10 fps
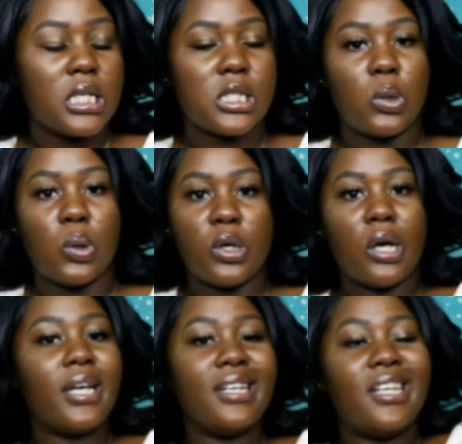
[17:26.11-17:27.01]
So, no,
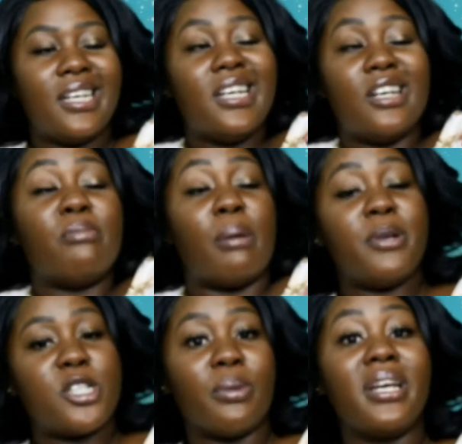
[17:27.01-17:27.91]
he didn't delete my
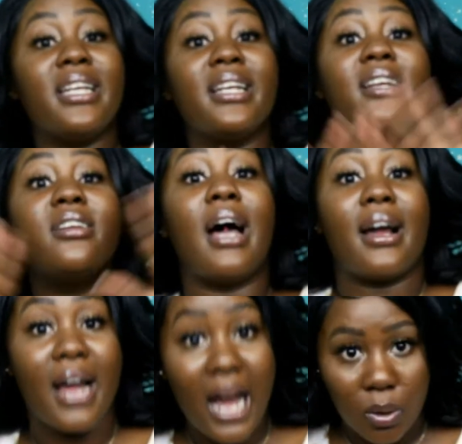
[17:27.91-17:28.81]
picture, but he deleted the
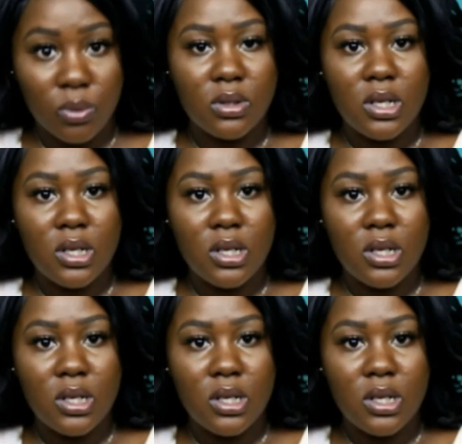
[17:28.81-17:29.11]
account.